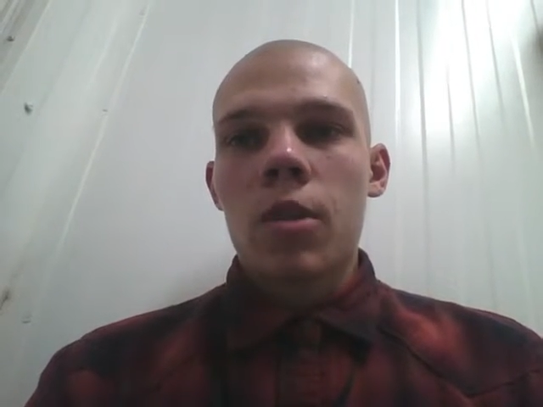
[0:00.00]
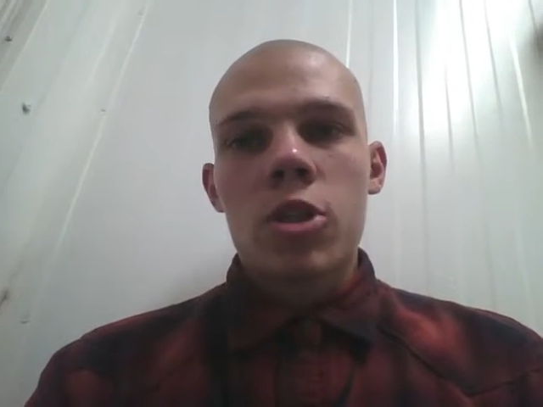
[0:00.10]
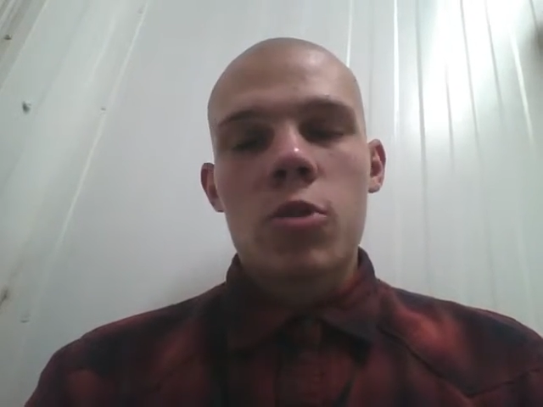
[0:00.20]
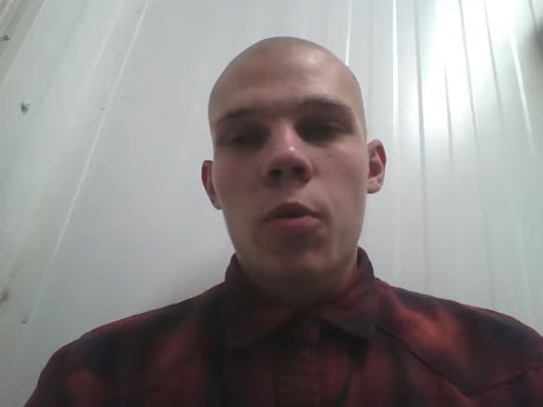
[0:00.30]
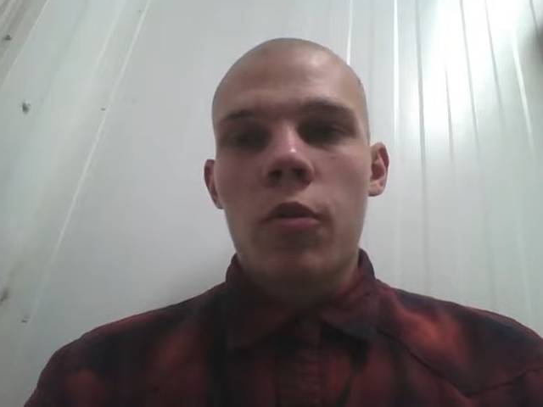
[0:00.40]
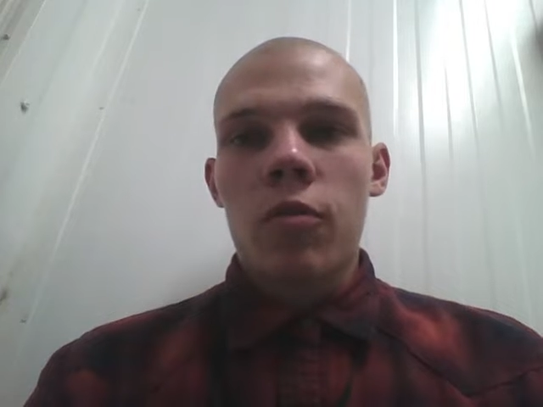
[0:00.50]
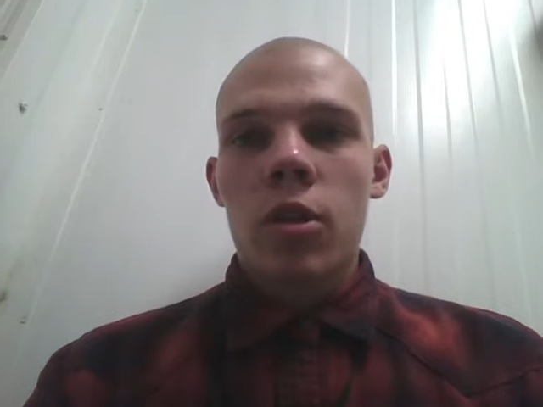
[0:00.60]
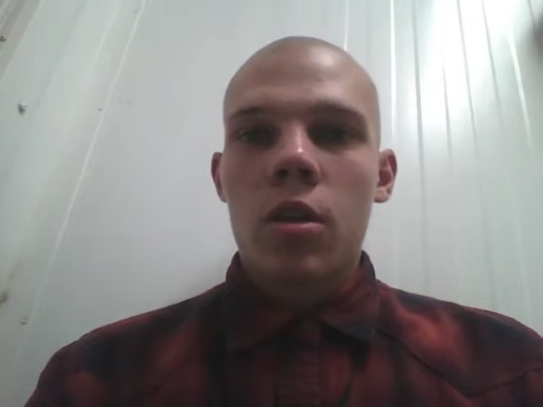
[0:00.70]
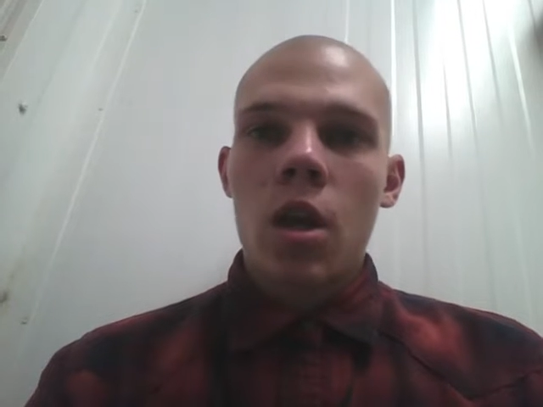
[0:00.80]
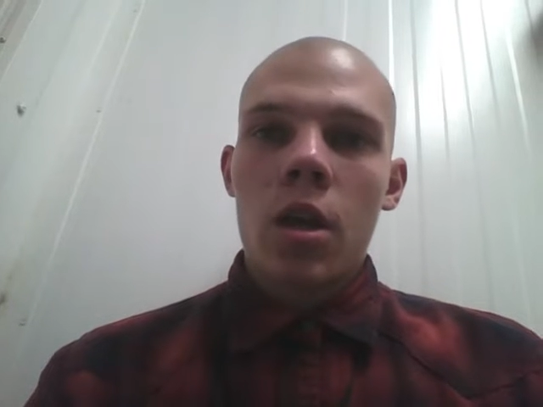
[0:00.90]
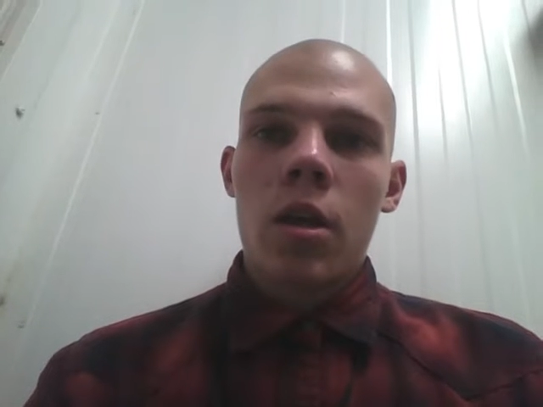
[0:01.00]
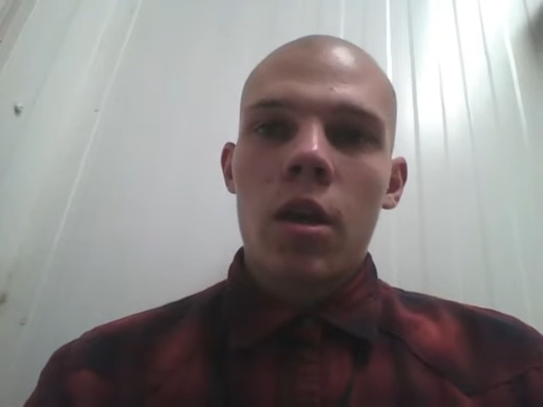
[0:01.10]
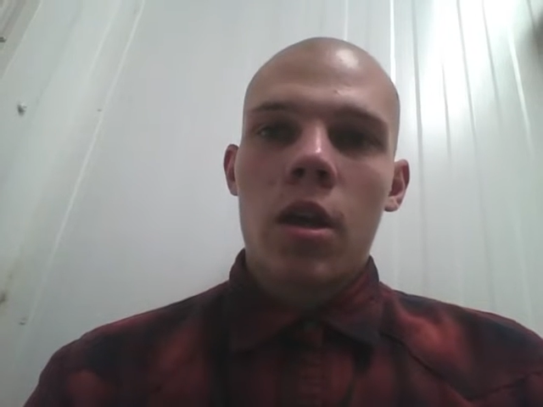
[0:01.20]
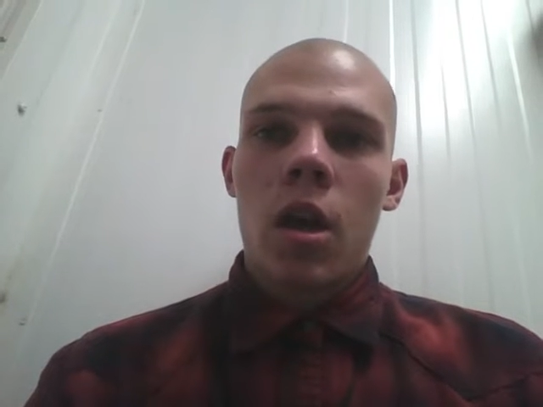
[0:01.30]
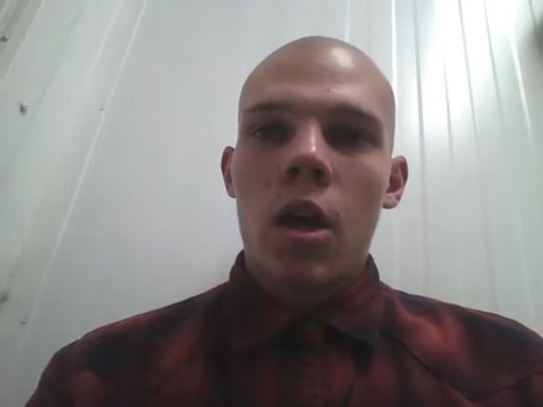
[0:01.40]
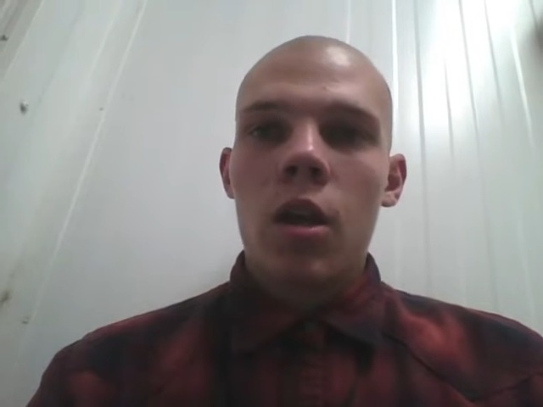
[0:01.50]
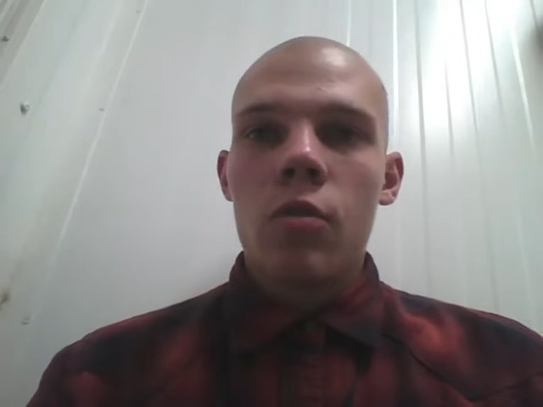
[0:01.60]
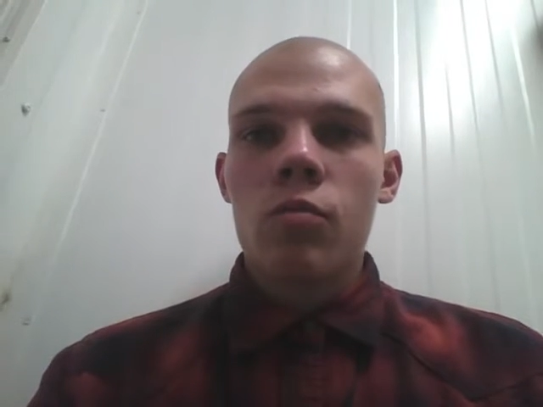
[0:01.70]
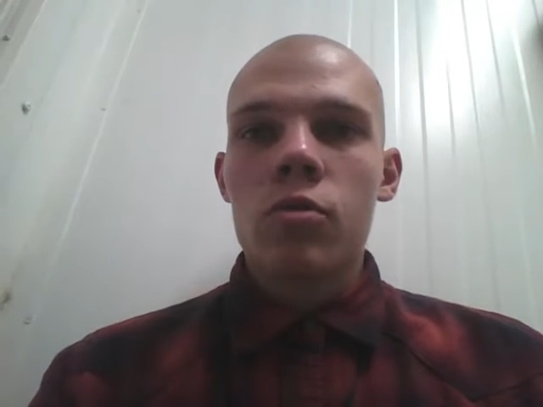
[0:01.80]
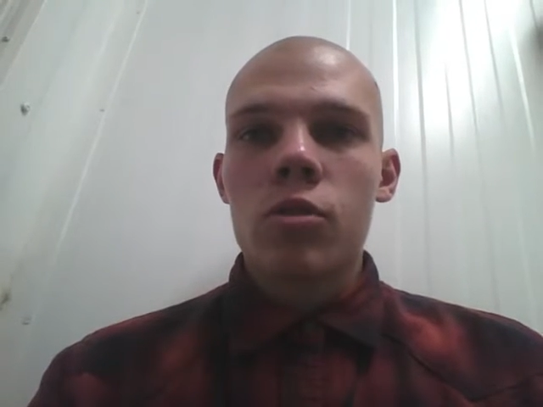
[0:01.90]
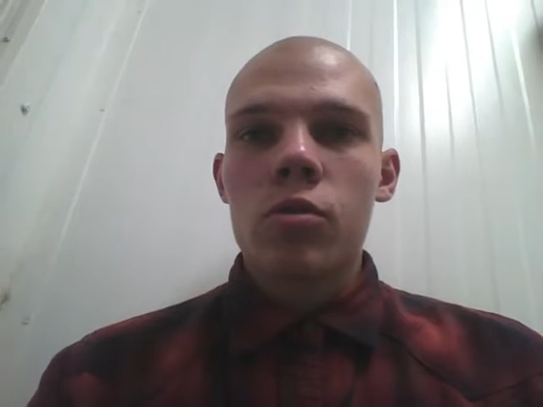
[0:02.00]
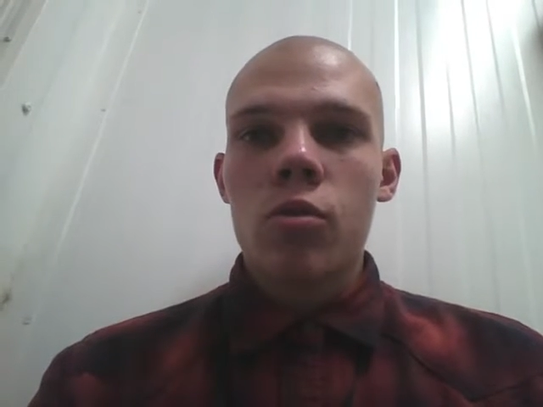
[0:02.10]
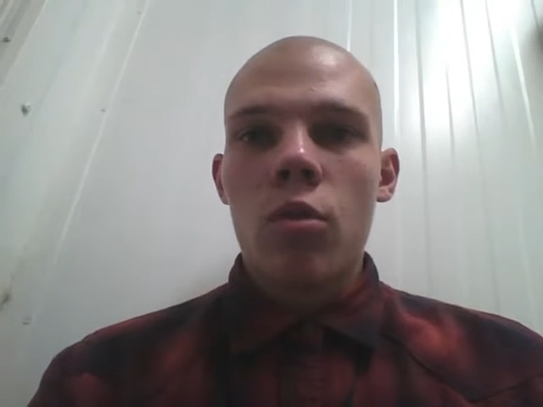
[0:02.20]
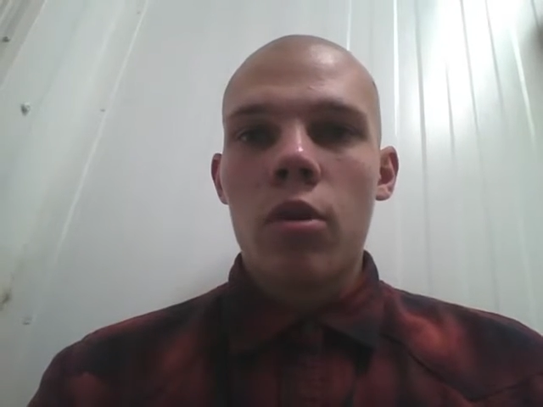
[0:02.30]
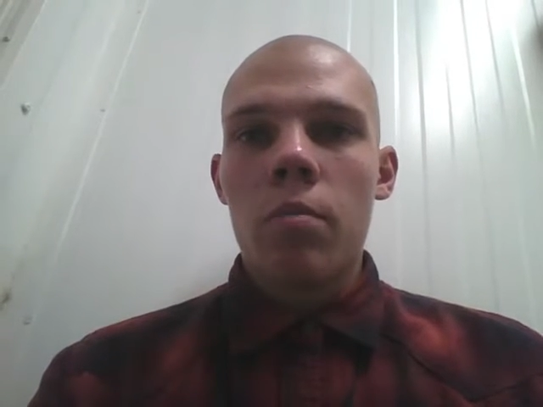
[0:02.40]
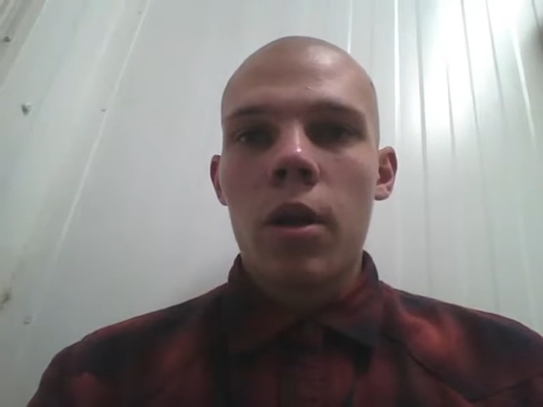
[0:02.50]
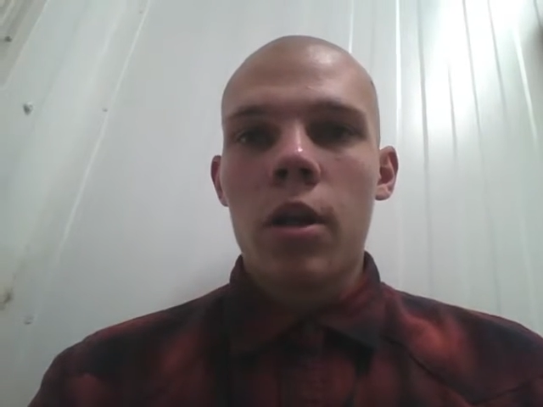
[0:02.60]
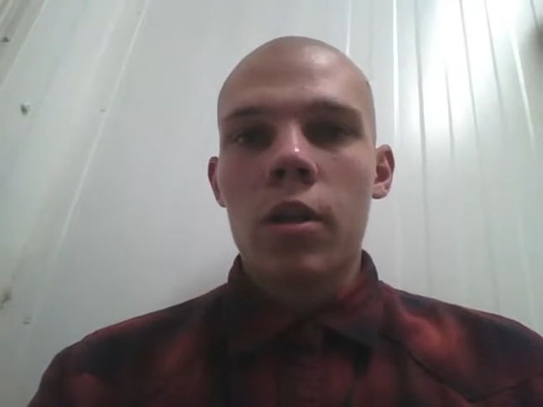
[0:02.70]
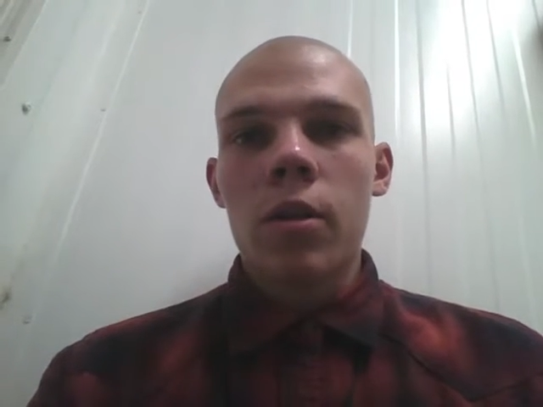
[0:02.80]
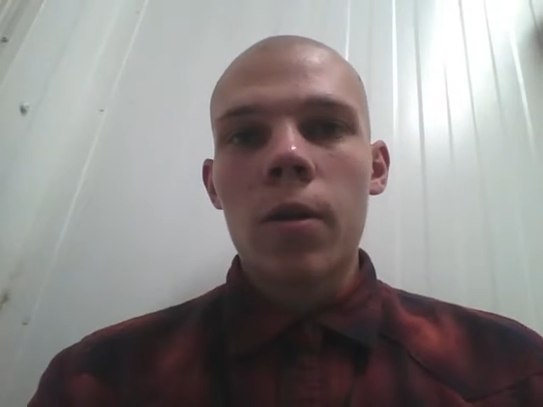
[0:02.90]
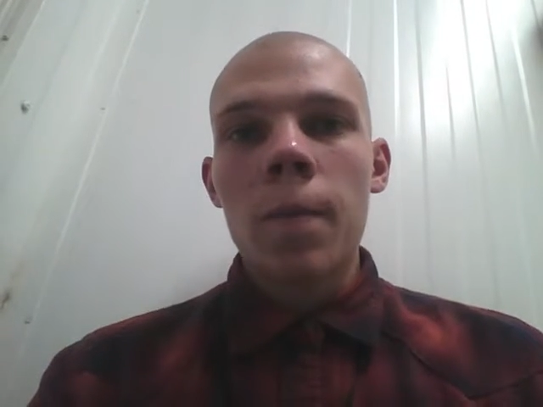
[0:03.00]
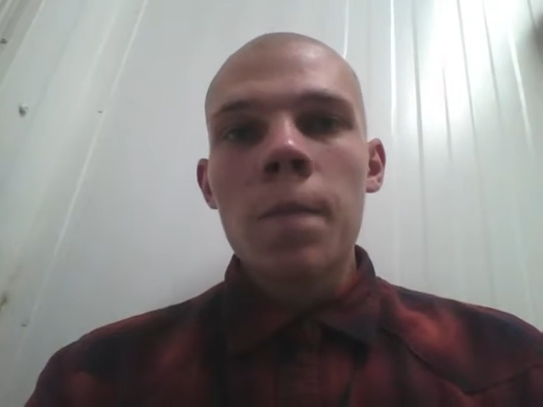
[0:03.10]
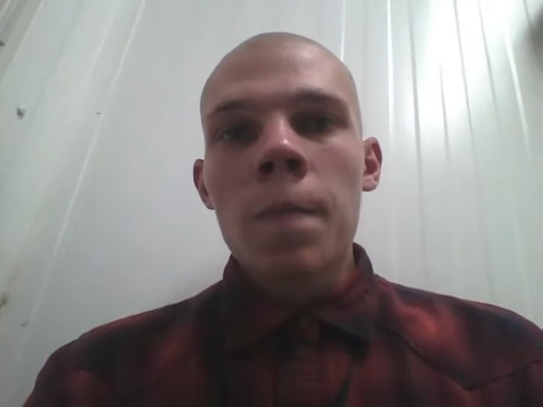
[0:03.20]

She spoke for the KKK, and she was quoted by Hitler.